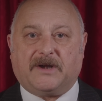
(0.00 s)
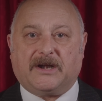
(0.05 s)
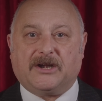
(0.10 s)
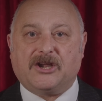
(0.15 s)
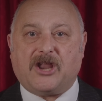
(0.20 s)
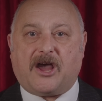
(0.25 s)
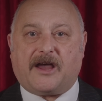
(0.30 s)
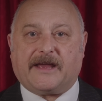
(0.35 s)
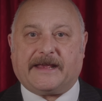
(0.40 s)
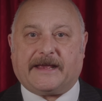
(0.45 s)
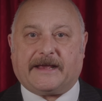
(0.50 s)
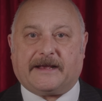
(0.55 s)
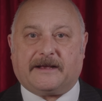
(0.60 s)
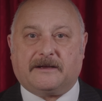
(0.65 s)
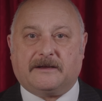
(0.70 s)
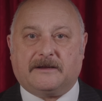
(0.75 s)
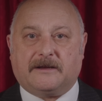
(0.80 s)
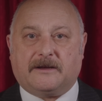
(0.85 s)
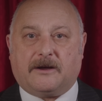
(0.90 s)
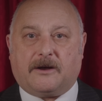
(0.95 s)

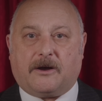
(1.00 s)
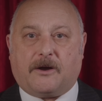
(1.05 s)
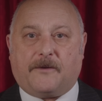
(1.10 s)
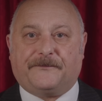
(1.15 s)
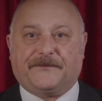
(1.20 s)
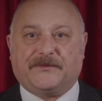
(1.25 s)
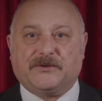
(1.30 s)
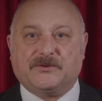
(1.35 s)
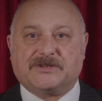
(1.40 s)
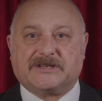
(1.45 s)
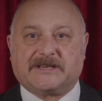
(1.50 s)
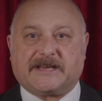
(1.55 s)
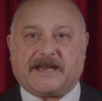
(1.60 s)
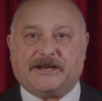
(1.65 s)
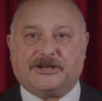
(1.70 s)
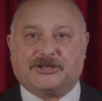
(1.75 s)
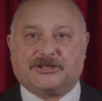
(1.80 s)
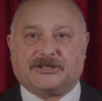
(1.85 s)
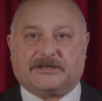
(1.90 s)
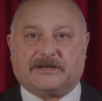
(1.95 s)
lying,
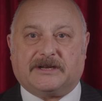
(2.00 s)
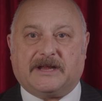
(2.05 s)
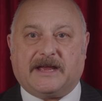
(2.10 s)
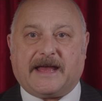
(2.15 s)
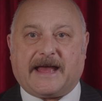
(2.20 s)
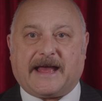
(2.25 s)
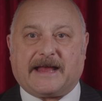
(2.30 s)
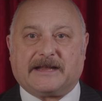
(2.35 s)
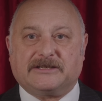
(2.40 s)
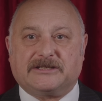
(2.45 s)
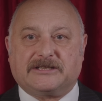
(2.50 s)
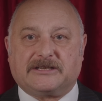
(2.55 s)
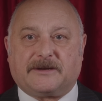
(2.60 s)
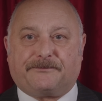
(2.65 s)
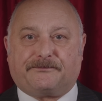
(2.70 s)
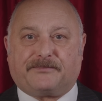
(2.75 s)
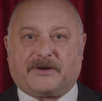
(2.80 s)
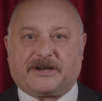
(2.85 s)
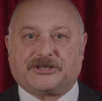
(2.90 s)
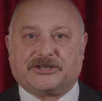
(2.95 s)
obfuscation and
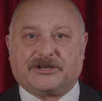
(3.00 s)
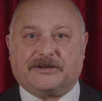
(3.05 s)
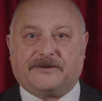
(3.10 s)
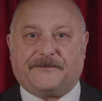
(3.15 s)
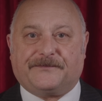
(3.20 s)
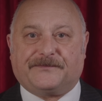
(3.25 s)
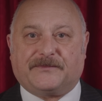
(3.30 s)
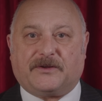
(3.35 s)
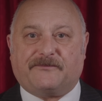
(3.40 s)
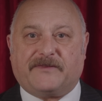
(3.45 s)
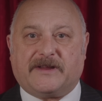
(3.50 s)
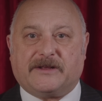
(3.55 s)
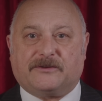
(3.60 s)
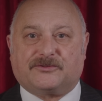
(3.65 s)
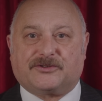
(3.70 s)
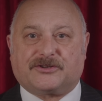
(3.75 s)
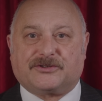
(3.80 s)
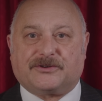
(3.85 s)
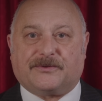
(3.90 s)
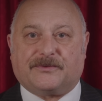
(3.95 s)
suppression of the real
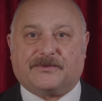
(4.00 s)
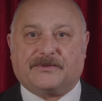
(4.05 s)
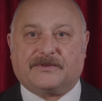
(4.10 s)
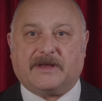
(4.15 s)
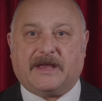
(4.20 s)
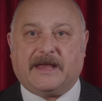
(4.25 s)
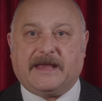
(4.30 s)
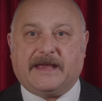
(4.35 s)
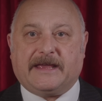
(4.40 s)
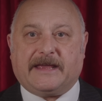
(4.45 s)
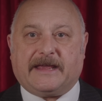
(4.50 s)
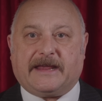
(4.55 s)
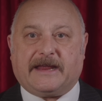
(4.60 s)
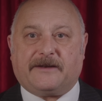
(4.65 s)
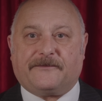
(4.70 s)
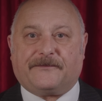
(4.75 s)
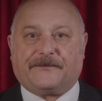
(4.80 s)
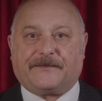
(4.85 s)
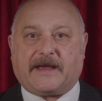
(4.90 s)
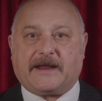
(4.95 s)
truth
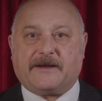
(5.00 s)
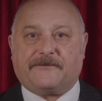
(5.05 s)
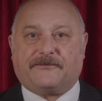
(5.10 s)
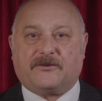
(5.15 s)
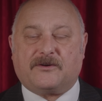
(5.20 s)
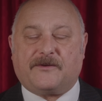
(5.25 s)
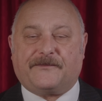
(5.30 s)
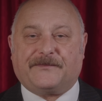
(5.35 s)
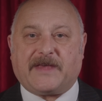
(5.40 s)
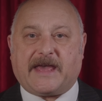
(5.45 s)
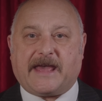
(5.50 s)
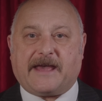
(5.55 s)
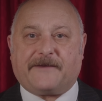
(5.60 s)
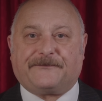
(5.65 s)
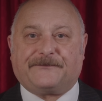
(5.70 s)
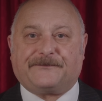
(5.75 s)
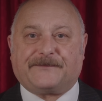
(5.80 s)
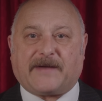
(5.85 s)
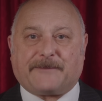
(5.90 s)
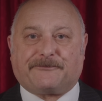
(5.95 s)
in favour of their
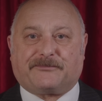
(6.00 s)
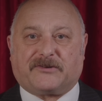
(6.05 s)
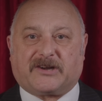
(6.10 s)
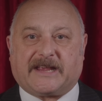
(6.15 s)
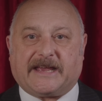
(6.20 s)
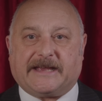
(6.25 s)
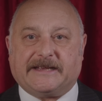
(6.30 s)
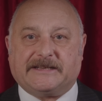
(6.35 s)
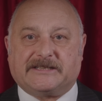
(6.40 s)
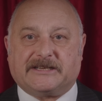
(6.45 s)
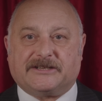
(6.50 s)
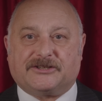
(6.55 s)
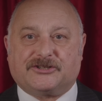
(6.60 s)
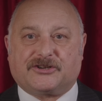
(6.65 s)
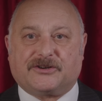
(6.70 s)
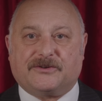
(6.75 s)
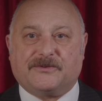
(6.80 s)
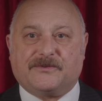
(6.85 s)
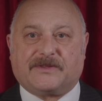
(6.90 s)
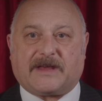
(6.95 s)
fabricated
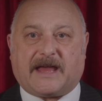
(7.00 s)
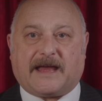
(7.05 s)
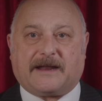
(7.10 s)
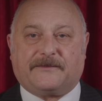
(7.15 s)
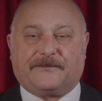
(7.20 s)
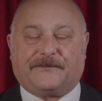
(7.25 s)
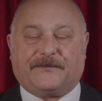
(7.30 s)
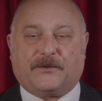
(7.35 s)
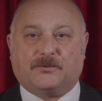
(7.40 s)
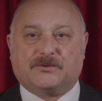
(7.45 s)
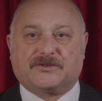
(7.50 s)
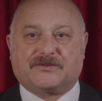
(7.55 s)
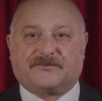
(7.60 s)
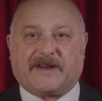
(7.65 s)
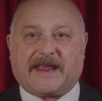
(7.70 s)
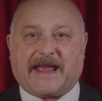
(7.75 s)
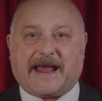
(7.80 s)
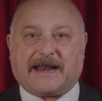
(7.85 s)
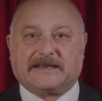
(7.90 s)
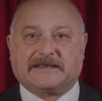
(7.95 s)
truth and false
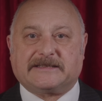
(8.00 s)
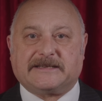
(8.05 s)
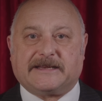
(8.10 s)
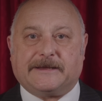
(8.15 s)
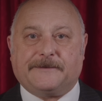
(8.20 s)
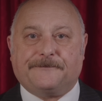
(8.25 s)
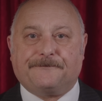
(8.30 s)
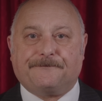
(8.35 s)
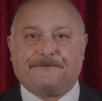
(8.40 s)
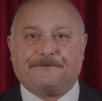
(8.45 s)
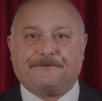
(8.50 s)
reality.